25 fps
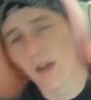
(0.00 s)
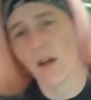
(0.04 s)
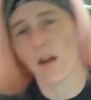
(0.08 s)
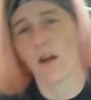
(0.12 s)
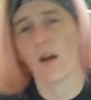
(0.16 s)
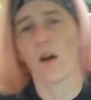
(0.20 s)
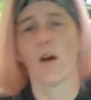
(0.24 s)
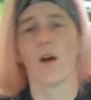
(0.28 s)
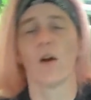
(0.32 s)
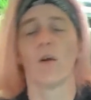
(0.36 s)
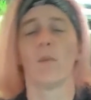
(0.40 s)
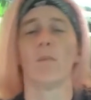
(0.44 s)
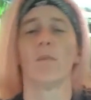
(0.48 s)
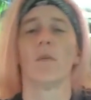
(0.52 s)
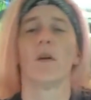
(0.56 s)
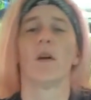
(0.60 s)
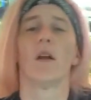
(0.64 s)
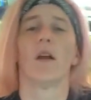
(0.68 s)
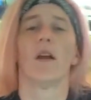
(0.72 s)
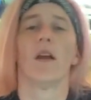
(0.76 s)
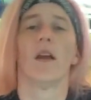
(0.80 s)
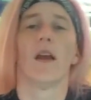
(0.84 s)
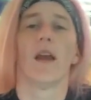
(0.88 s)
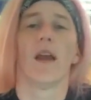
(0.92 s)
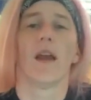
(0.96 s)
got home
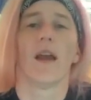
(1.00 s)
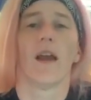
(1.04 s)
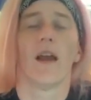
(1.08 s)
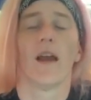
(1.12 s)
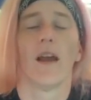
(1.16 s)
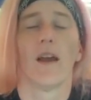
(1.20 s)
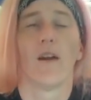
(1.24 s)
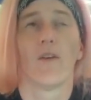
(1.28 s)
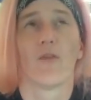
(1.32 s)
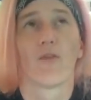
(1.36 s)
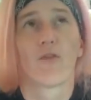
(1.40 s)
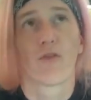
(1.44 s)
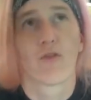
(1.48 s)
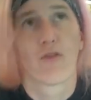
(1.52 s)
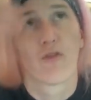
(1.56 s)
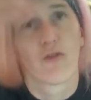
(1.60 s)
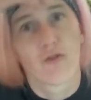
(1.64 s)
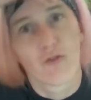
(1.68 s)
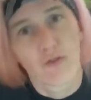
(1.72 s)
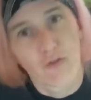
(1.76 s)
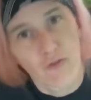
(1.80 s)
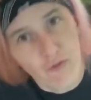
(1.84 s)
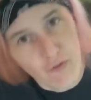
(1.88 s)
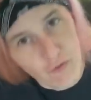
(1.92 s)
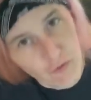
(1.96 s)
at
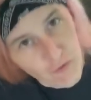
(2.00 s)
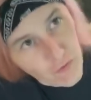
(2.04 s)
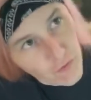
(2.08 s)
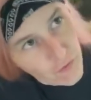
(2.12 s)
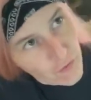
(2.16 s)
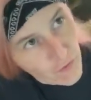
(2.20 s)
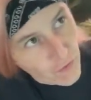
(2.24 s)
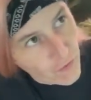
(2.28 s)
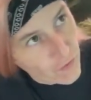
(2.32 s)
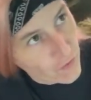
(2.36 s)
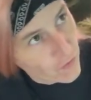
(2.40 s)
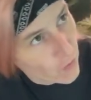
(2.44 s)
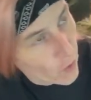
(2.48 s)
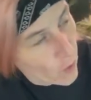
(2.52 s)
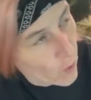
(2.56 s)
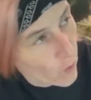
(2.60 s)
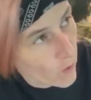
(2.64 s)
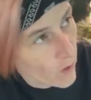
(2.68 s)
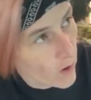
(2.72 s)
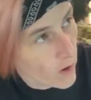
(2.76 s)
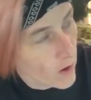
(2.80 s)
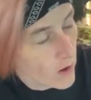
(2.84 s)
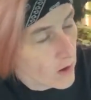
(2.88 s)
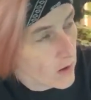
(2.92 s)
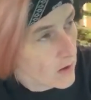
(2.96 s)

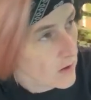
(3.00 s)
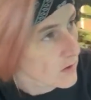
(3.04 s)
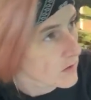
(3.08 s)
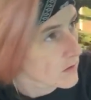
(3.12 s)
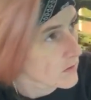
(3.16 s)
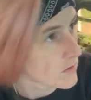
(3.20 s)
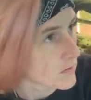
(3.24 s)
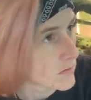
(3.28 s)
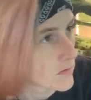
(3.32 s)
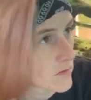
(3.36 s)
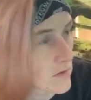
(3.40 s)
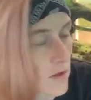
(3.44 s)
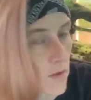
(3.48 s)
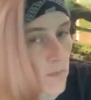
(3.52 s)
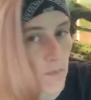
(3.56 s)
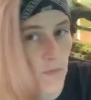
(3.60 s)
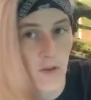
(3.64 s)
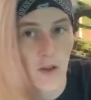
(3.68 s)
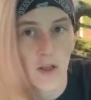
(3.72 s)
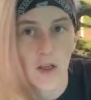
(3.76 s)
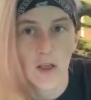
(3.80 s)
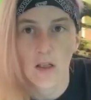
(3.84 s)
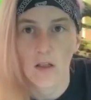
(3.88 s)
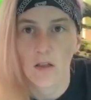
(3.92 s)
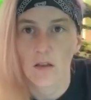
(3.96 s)
4
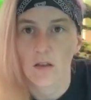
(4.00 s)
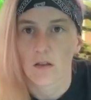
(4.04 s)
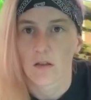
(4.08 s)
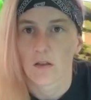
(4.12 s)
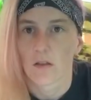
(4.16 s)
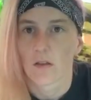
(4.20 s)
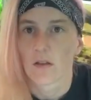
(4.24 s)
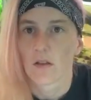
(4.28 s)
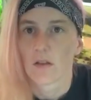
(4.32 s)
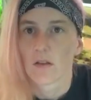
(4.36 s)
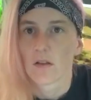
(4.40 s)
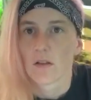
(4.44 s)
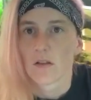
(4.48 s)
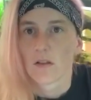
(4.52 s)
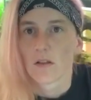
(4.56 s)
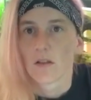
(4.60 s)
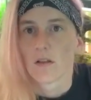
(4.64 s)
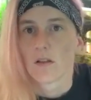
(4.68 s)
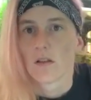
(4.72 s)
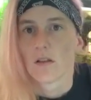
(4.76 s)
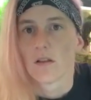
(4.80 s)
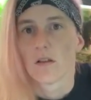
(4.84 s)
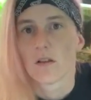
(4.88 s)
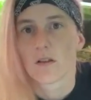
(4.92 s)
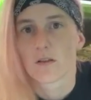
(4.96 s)
something
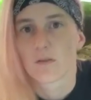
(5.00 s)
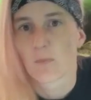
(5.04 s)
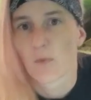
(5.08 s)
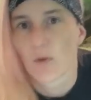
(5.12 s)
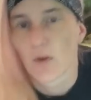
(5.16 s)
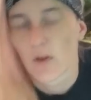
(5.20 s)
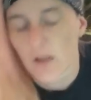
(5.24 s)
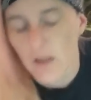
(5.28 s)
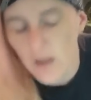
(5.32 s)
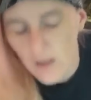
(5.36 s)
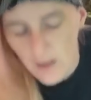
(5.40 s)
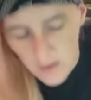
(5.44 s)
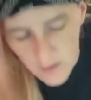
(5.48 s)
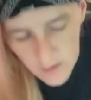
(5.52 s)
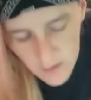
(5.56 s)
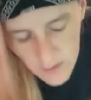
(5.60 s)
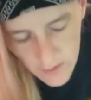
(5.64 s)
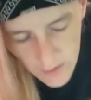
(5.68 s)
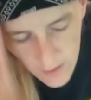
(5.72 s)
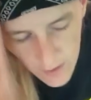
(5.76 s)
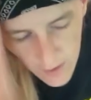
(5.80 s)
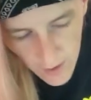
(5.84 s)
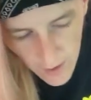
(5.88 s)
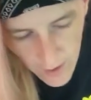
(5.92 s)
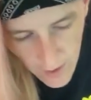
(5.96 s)
this morning
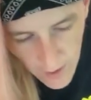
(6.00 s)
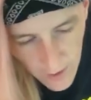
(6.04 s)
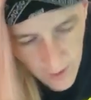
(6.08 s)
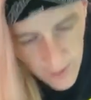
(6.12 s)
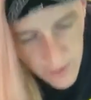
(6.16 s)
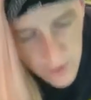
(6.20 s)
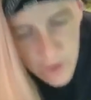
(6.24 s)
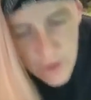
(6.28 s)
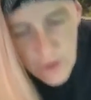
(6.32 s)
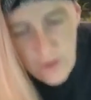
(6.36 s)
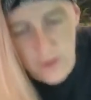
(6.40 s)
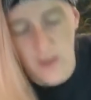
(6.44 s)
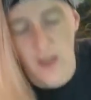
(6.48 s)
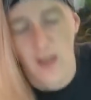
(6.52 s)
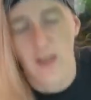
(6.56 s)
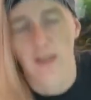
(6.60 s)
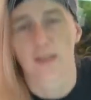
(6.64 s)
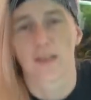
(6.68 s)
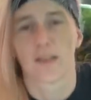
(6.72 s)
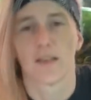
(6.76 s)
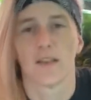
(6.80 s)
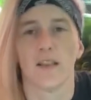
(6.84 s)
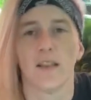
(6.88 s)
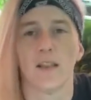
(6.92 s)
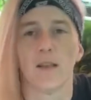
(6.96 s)
and could
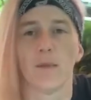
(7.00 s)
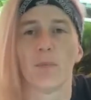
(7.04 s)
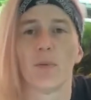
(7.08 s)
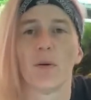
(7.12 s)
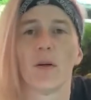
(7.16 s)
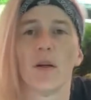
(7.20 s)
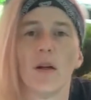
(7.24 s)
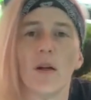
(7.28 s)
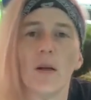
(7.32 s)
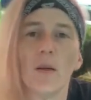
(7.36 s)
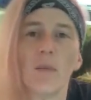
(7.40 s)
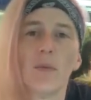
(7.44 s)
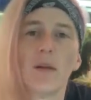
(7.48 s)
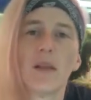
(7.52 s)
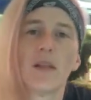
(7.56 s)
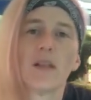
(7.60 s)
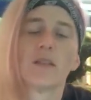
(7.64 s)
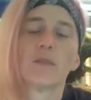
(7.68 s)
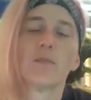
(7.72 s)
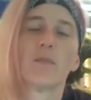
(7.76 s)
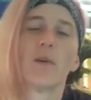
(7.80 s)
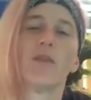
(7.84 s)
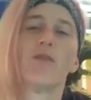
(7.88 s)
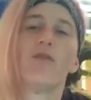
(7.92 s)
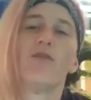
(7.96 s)
not sleep
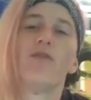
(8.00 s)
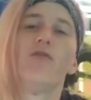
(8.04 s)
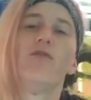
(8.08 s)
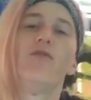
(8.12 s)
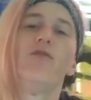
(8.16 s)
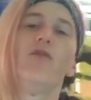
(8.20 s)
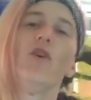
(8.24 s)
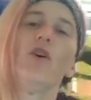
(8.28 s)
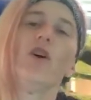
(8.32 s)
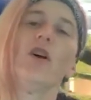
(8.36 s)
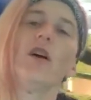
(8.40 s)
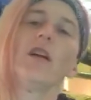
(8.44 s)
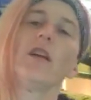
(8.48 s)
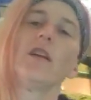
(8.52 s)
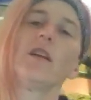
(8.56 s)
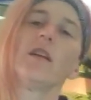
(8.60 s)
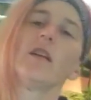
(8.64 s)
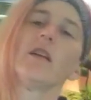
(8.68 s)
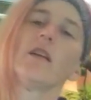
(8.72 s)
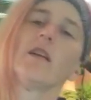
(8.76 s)
because my foot